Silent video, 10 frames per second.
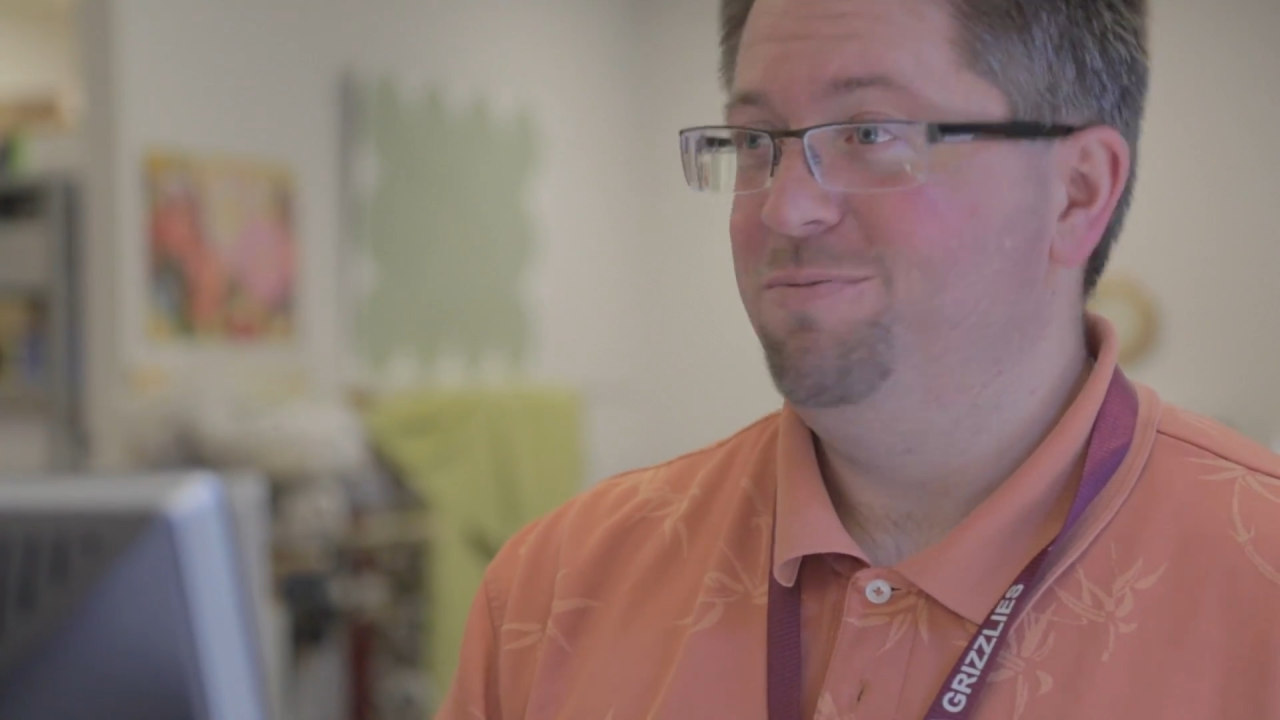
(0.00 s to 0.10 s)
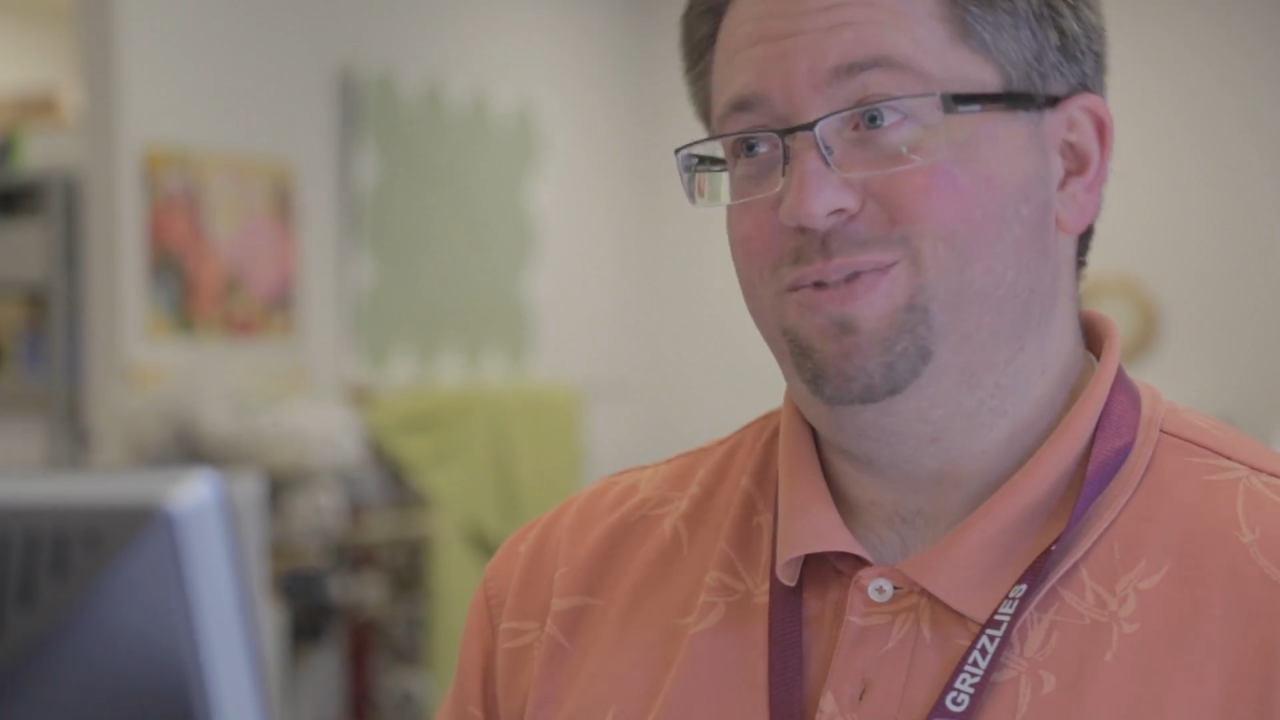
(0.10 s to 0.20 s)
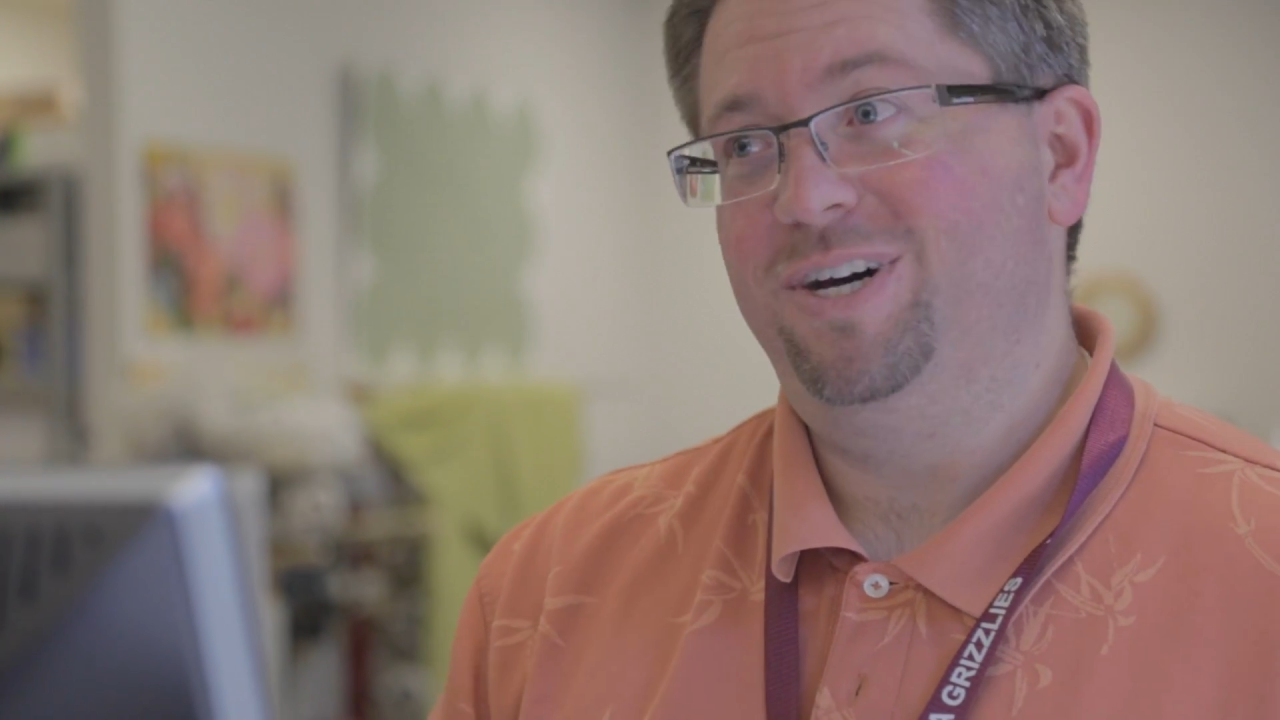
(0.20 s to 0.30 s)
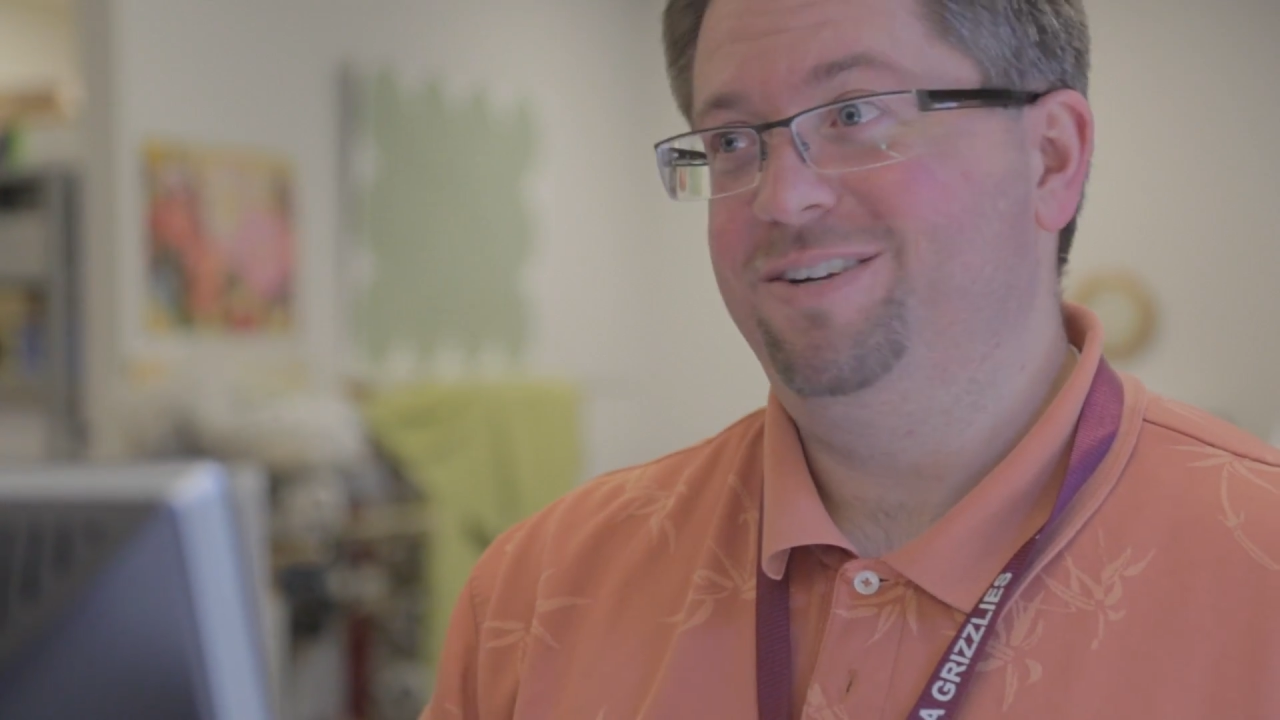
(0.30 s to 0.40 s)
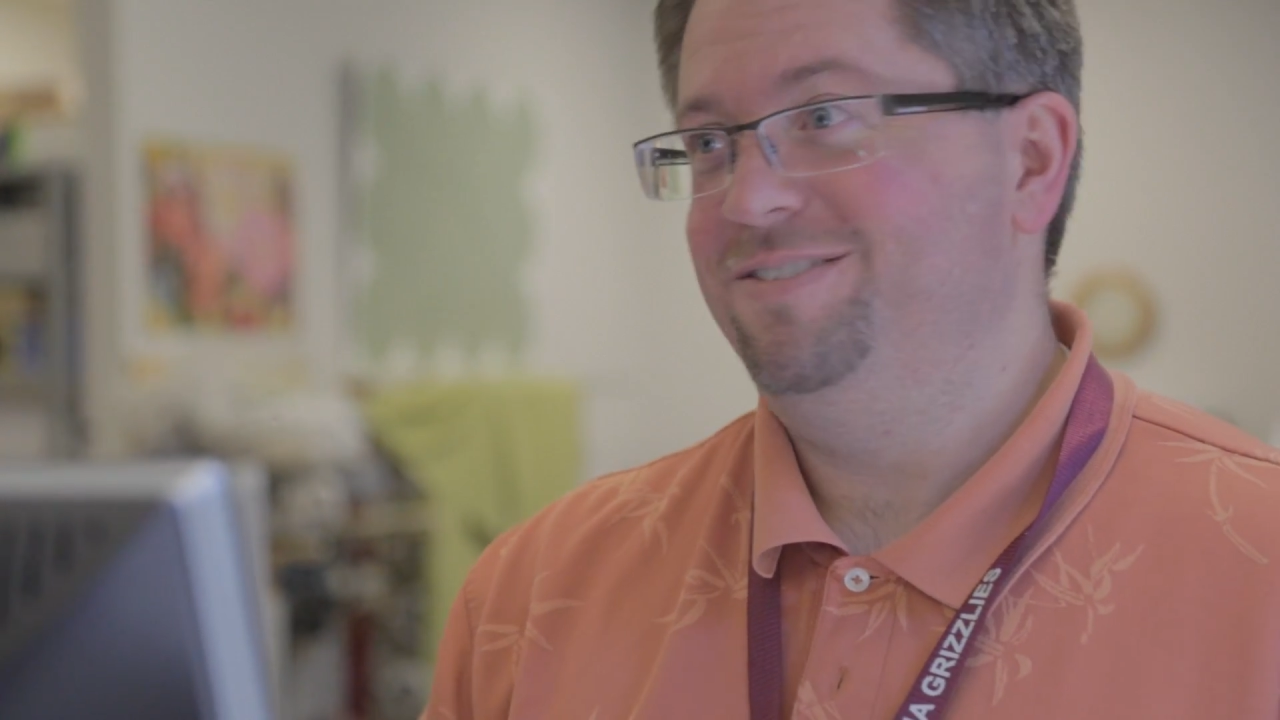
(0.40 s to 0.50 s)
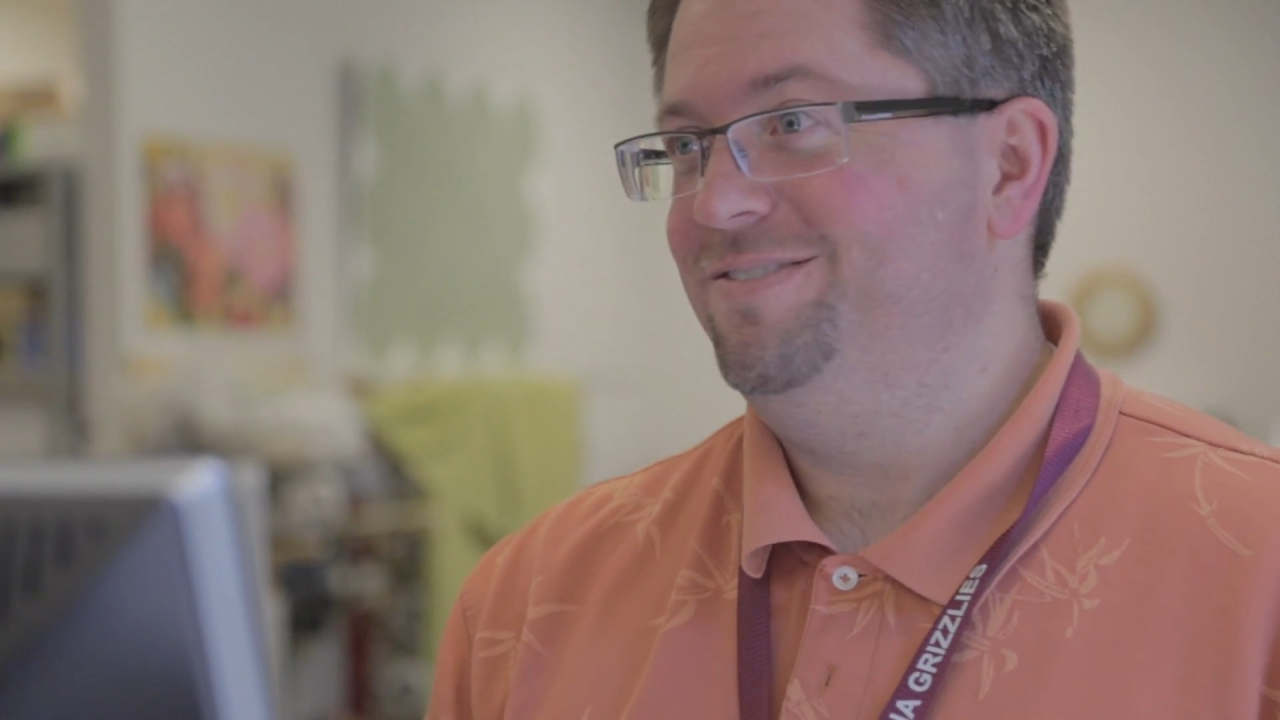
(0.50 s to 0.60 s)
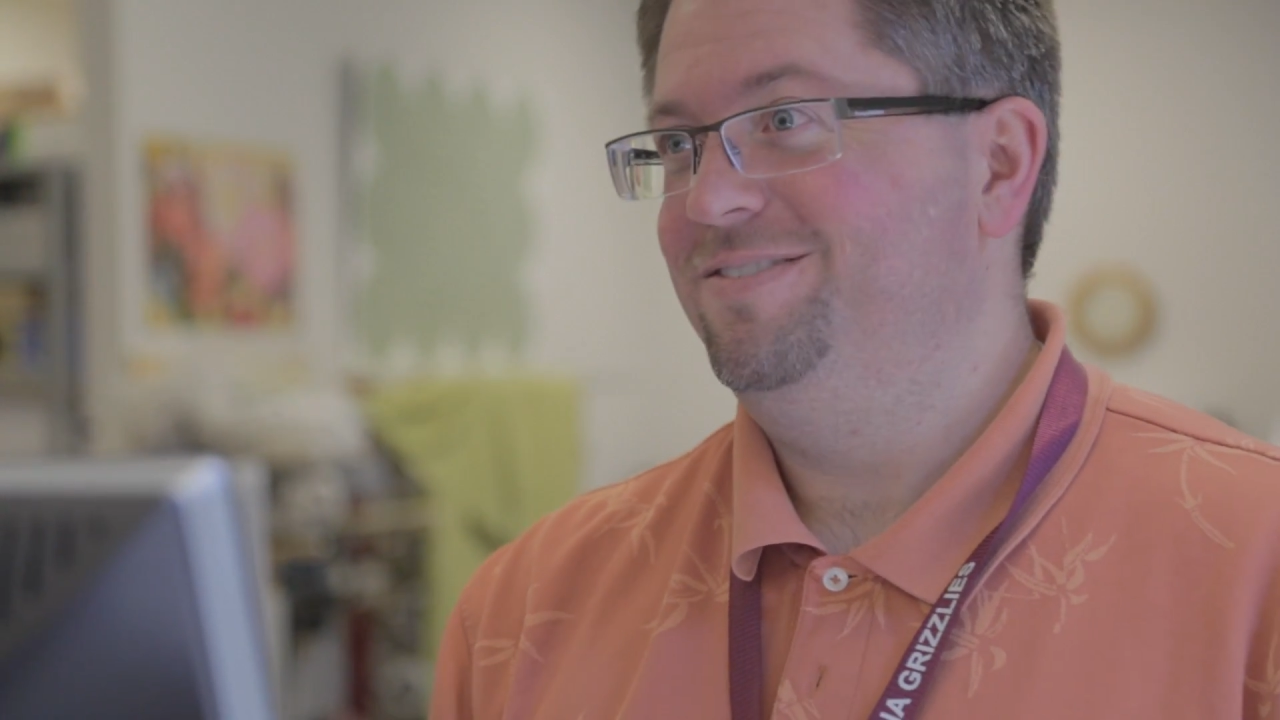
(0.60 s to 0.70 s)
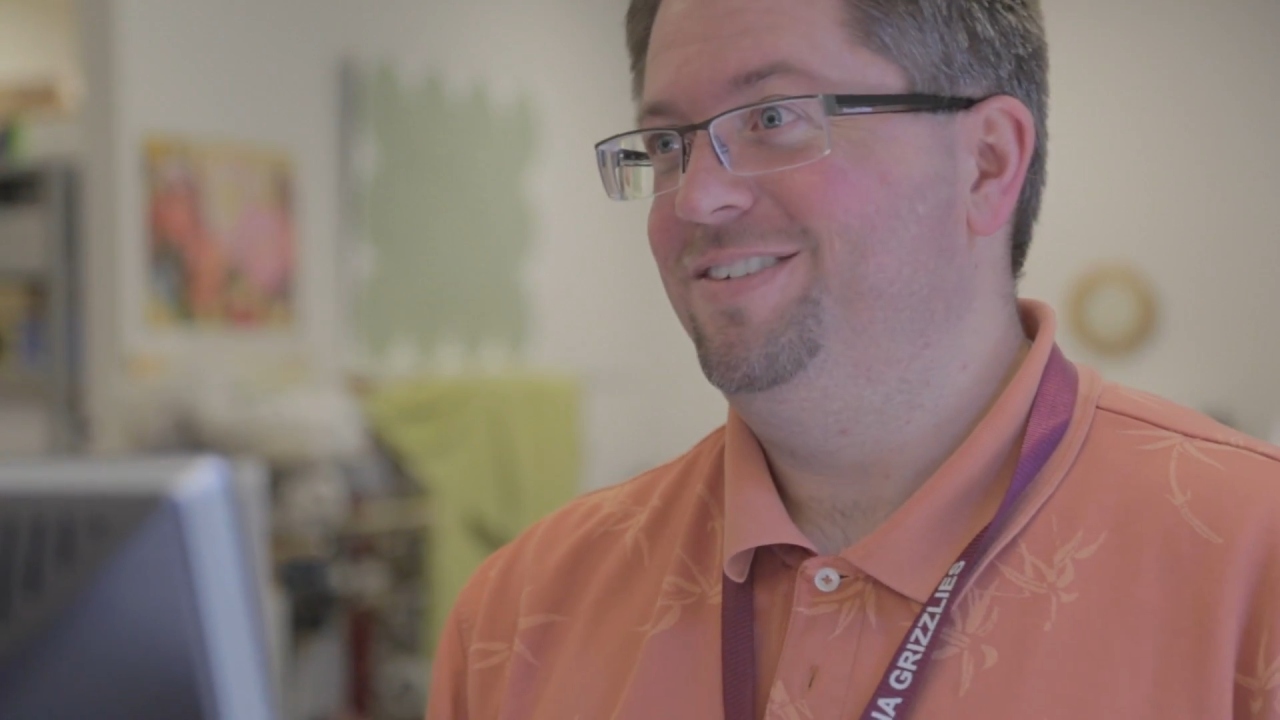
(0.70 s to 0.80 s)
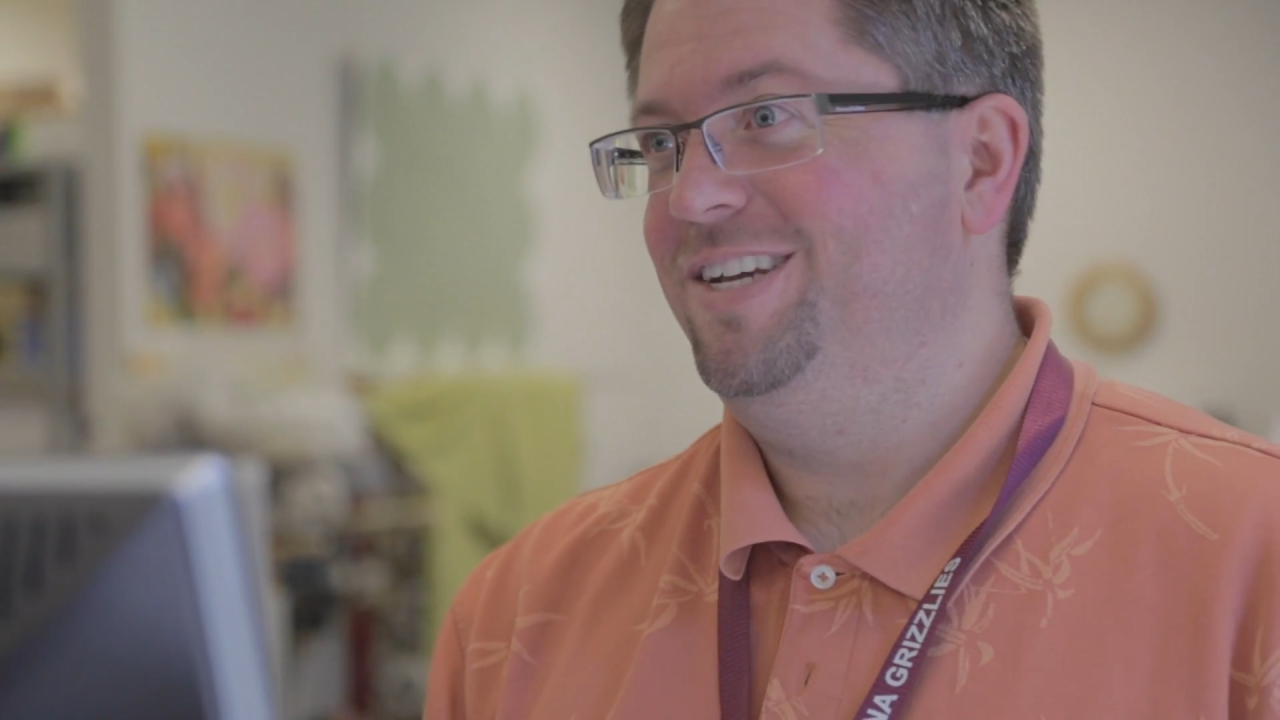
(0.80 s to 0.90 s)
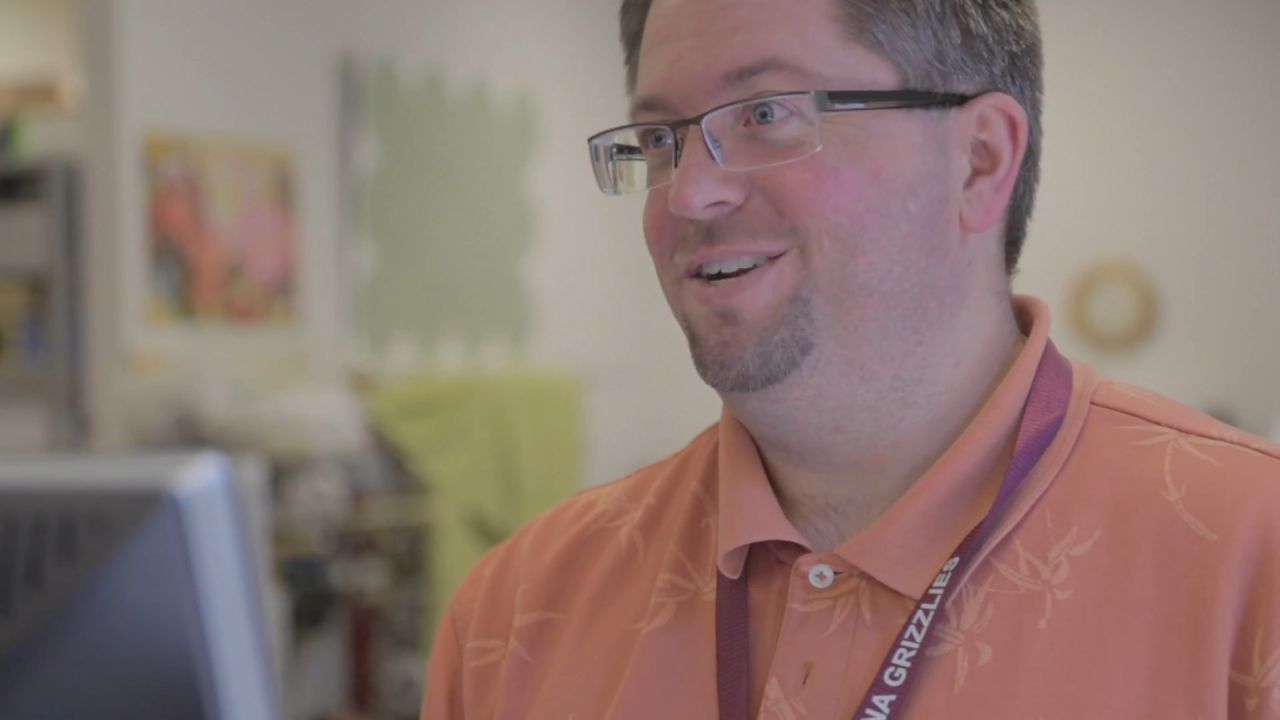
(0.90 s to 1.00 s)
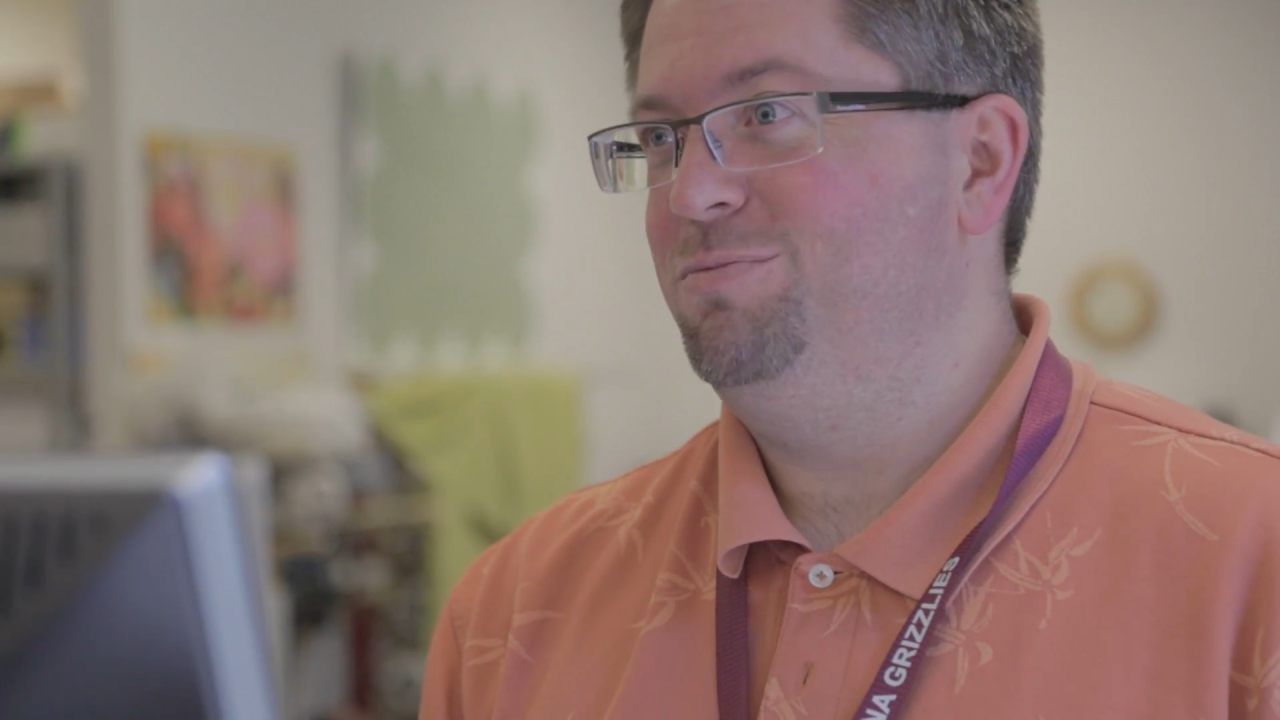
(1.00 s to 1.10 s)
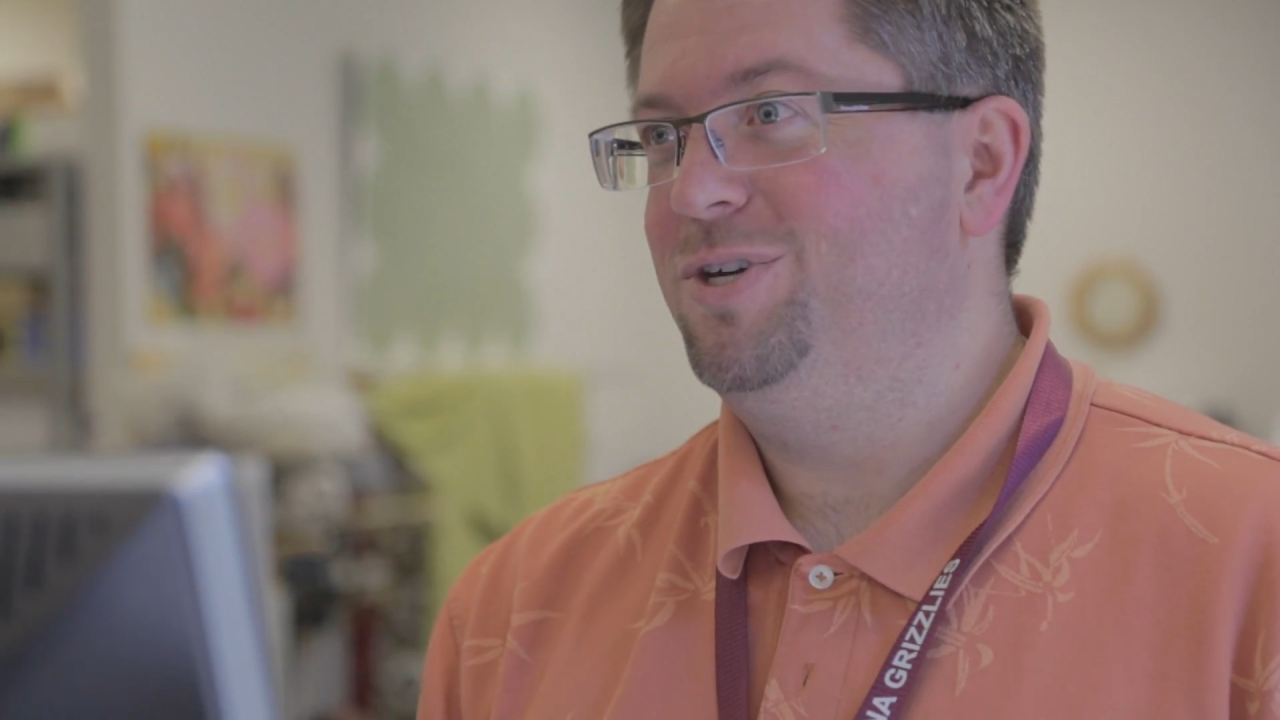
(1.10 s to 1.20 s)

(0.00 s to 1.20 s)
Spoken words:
but it'll